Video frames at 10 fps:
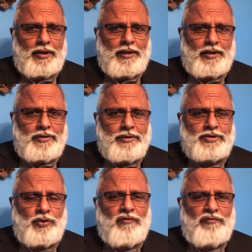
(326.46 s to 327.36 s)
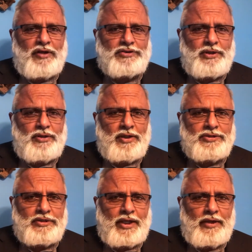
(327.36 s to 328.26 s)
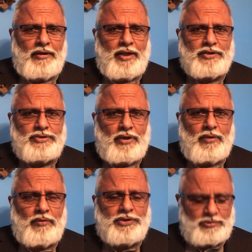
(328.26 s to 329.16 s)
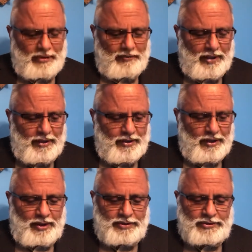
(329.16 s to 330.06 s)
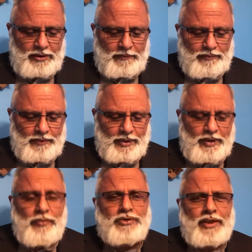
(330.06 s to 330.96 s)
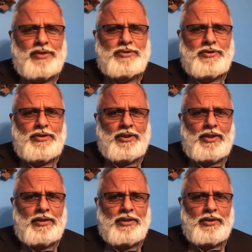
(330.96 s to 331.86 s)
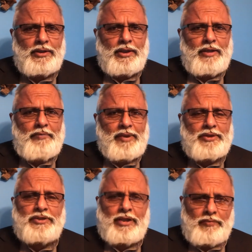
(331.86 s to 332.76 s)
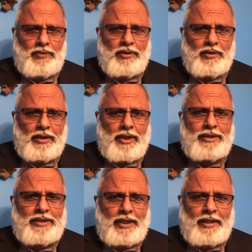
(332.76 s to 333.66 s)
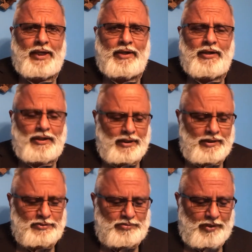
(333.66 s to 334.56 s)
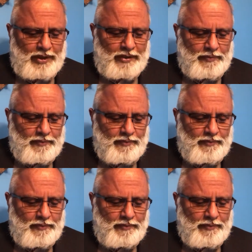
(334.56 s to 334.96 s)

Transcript: into his own fleshly lust and, and started worshiping pagan gods. He was actually, uh, he built the temple and he dedicated it and he was praying.